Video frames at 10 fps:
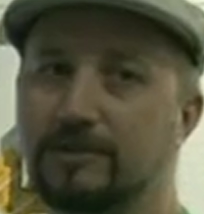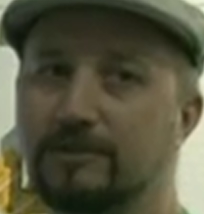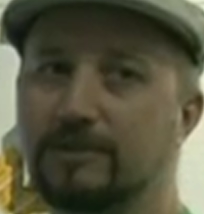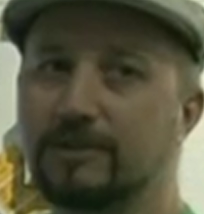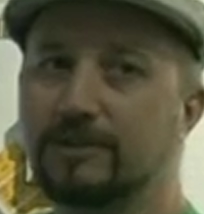
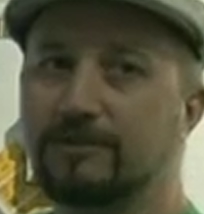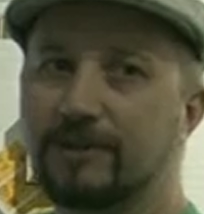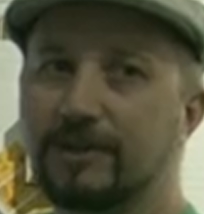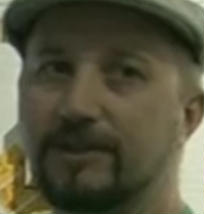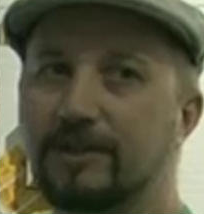you to
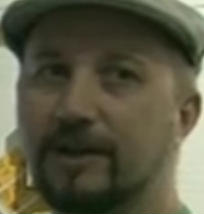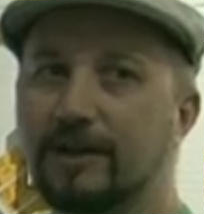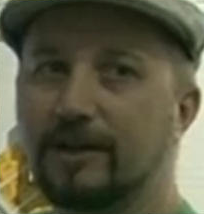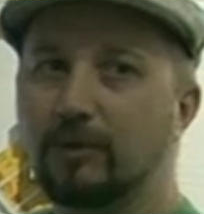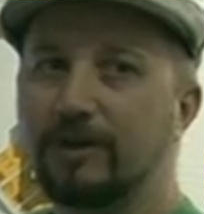different
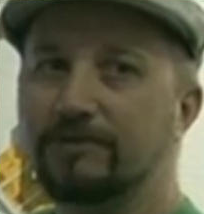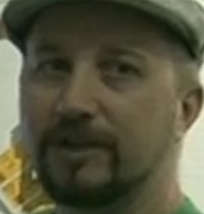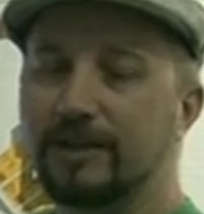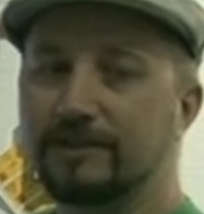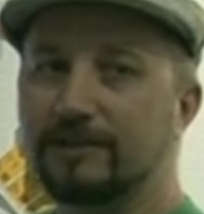
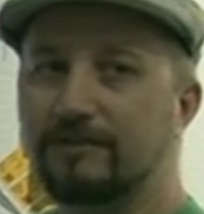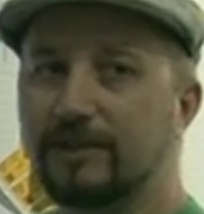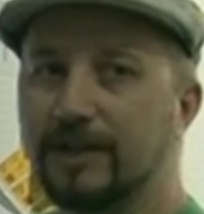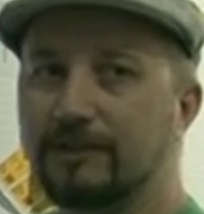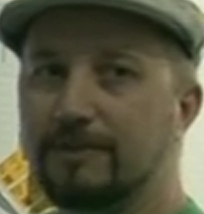wavelengths of
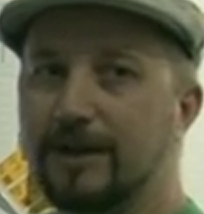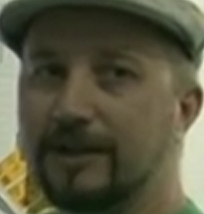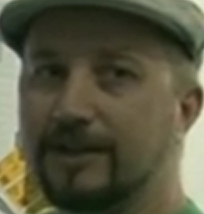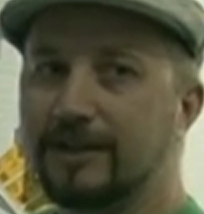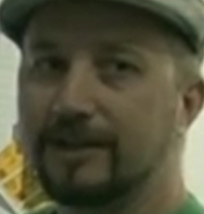
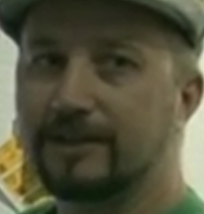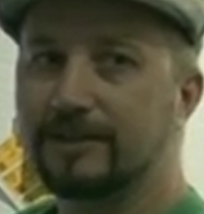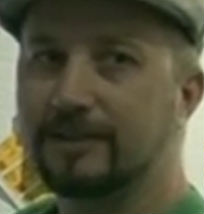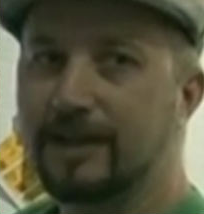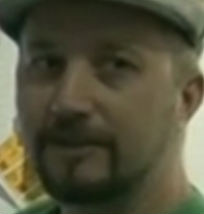
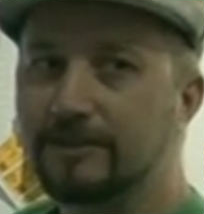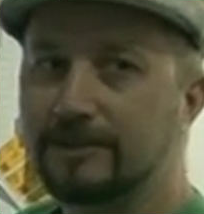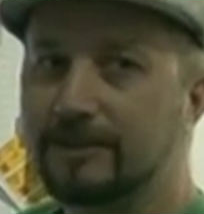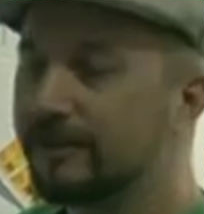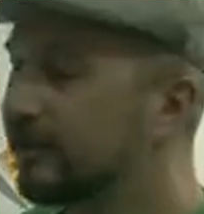electromagnetic energy.